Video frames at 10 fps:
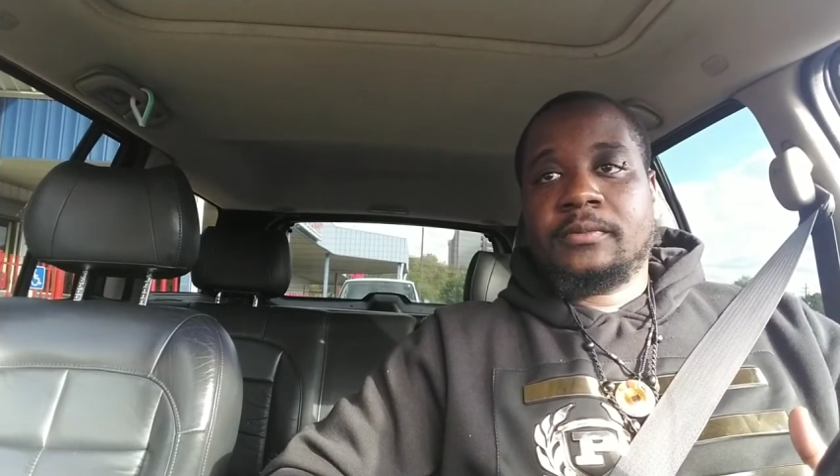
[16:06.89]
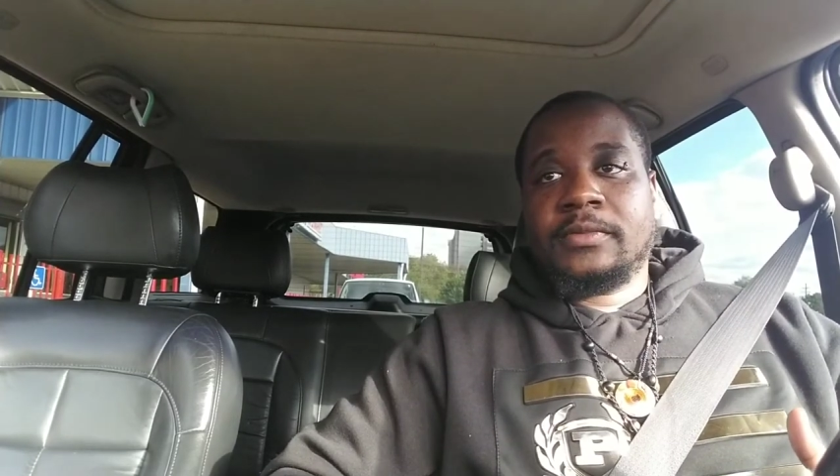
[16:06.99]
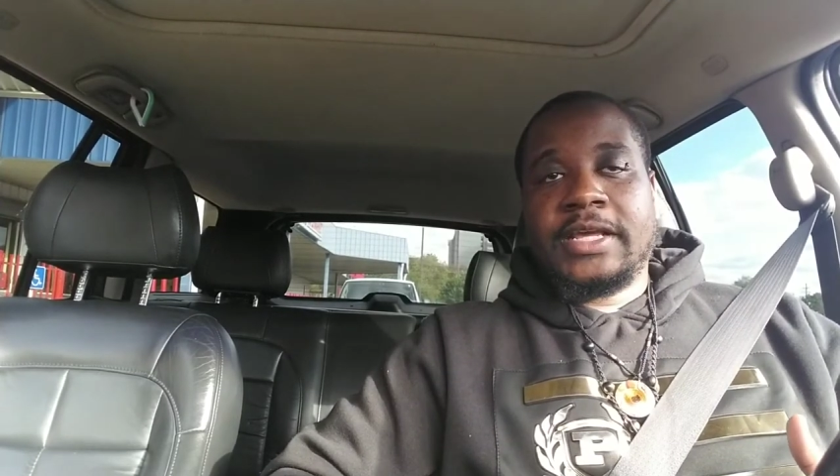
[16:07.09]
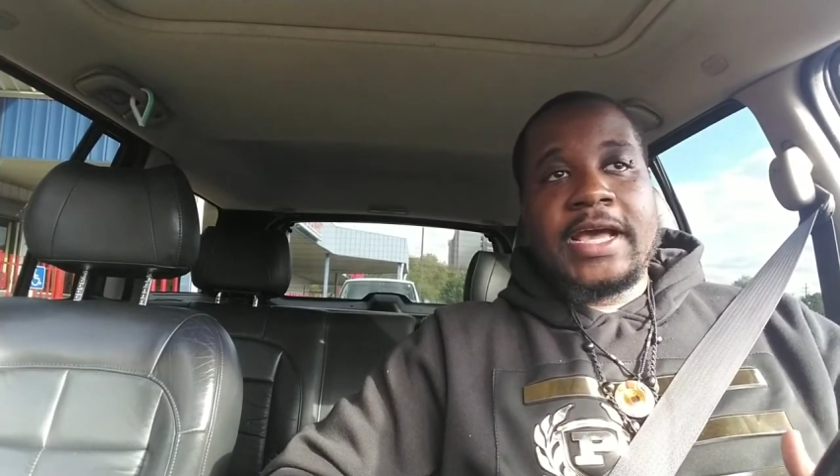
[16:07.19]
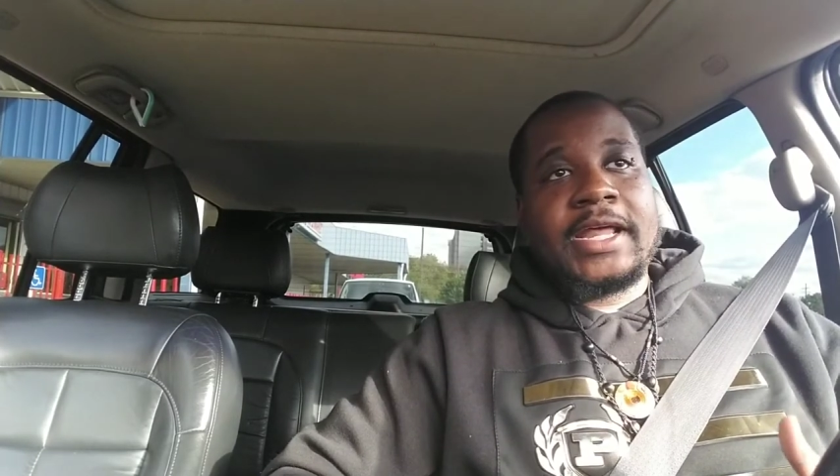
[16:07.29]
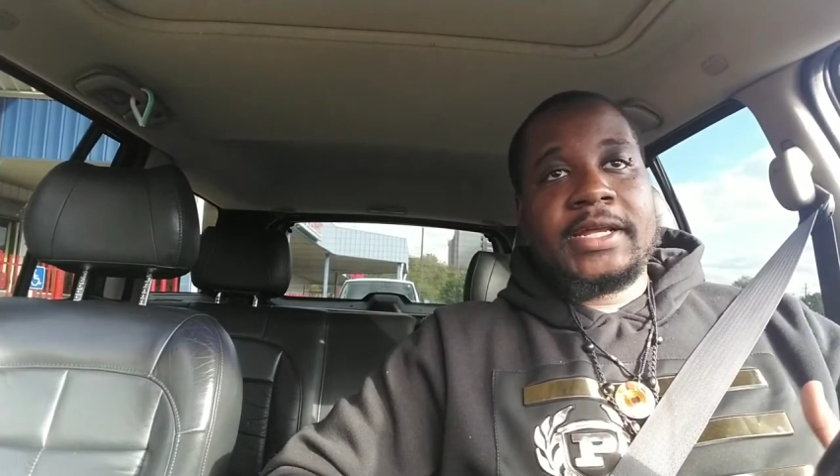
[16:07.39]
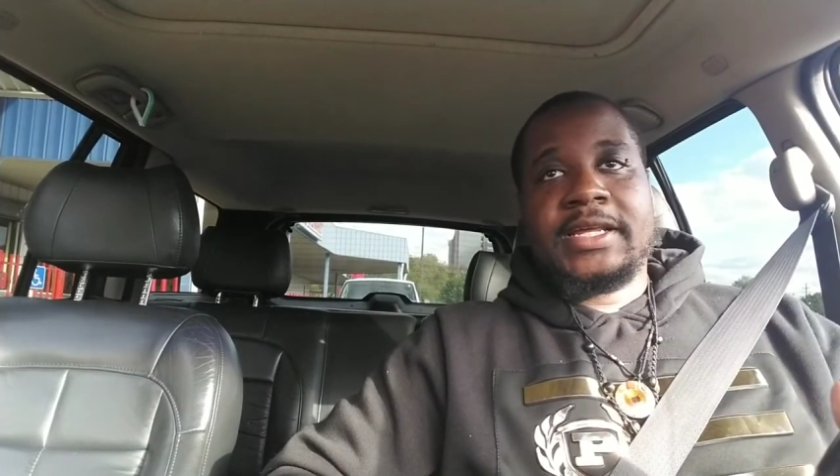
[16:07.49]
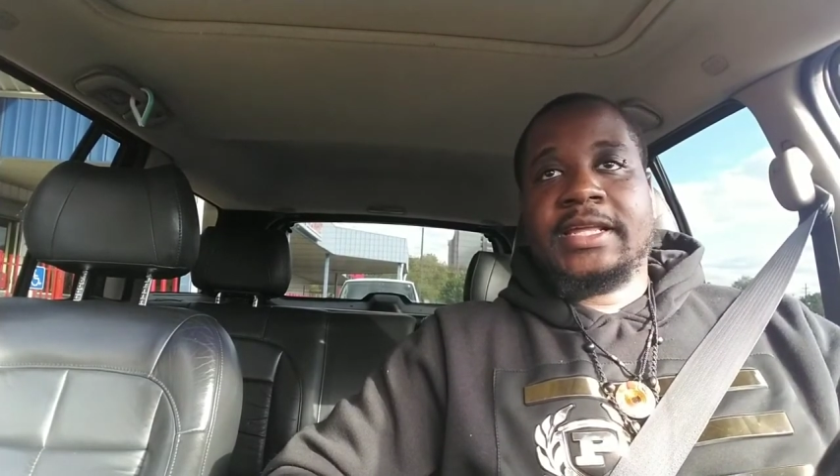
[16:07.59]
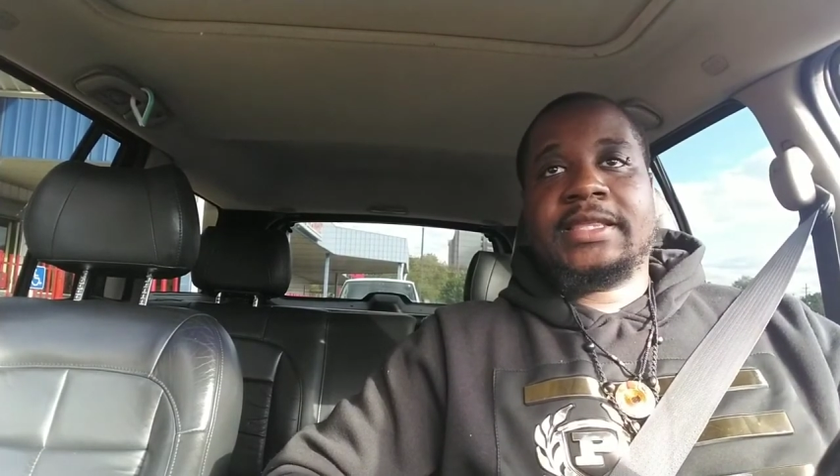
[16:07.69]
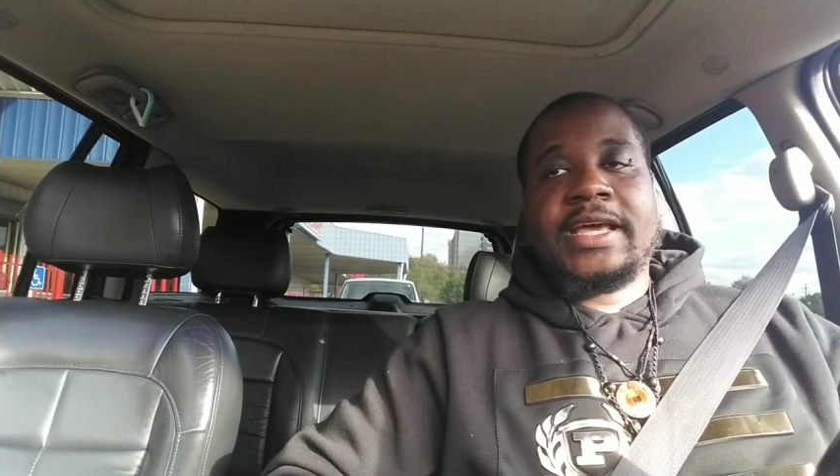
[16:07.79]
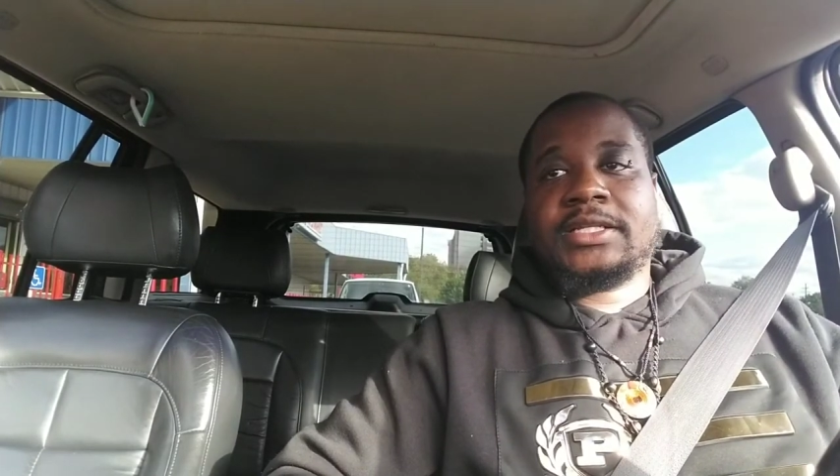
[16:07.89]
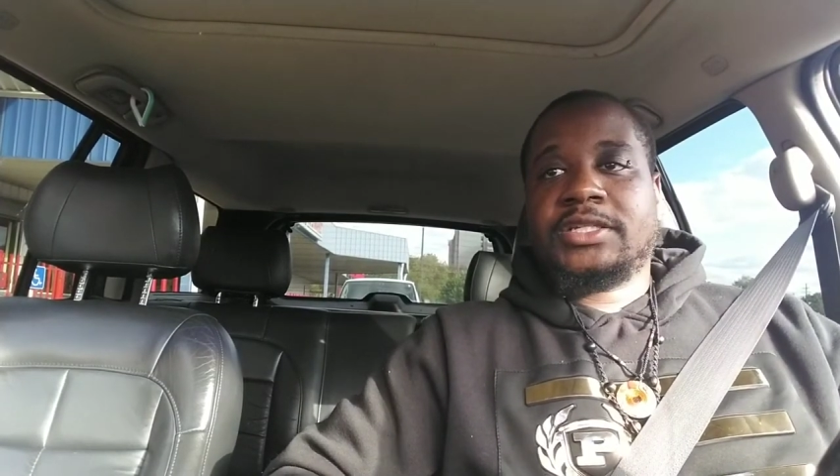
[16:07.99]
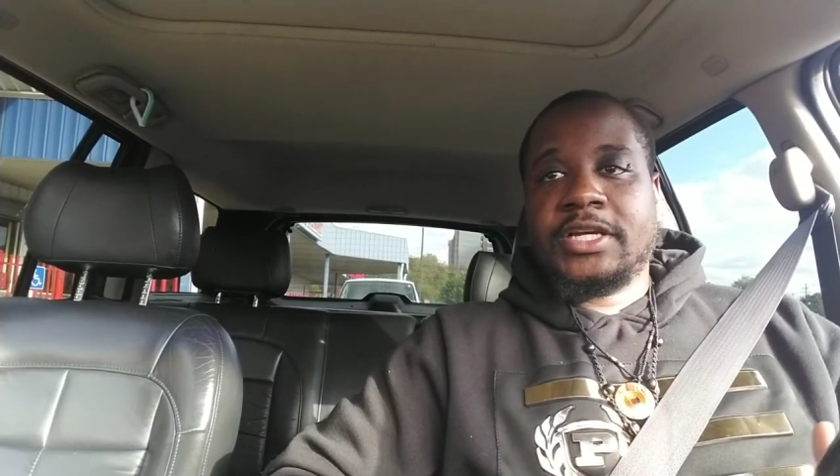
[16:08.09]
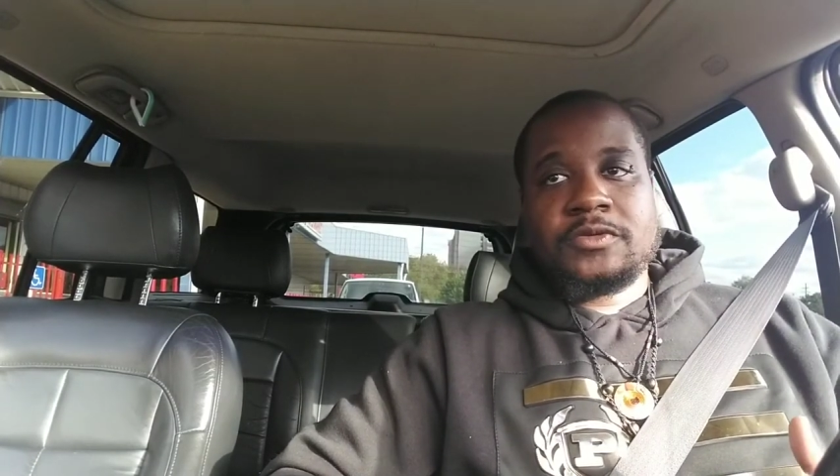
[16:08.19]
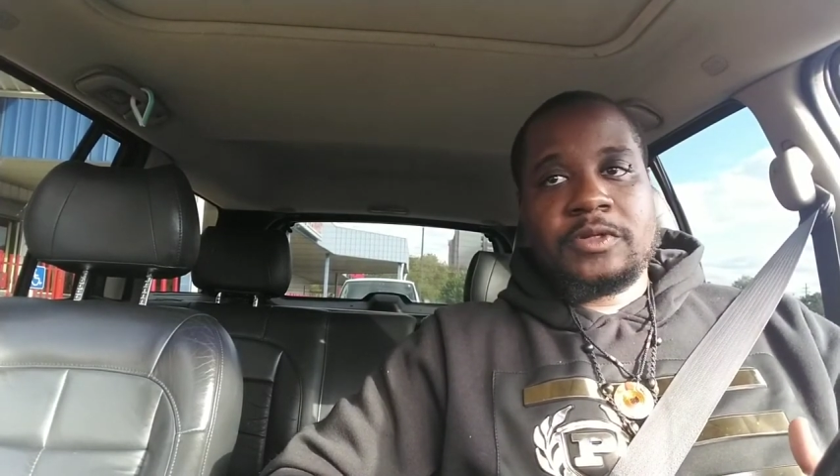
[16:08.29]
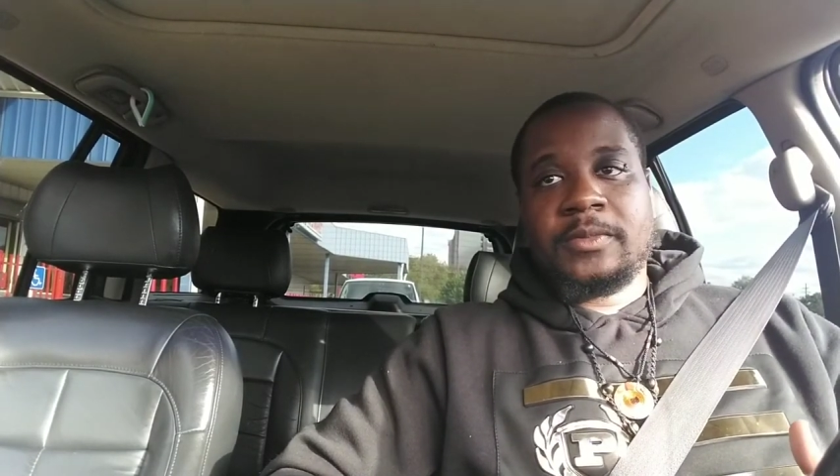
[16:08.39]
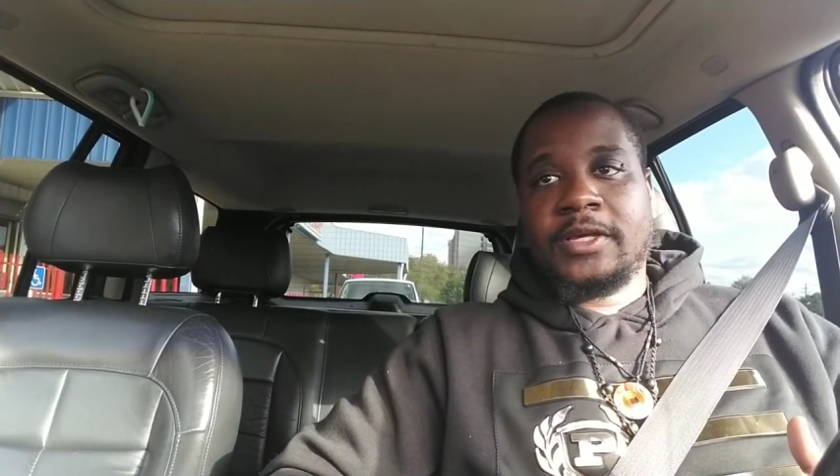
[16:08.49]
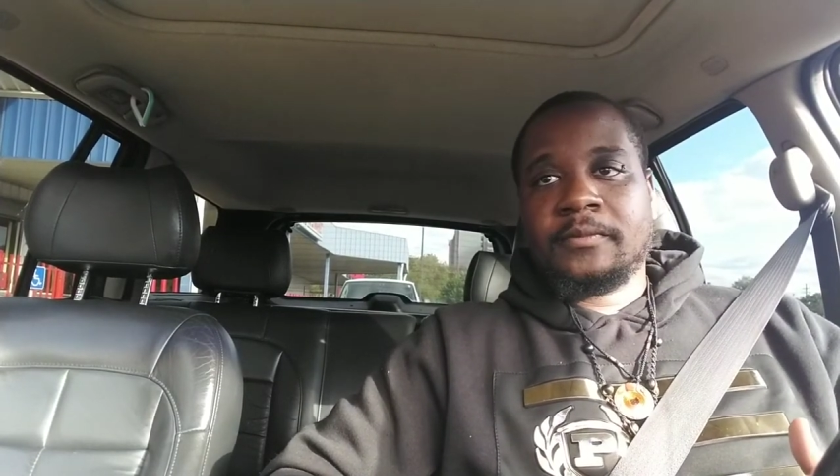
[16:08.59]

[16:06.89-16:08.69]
They got to get that judgment, man.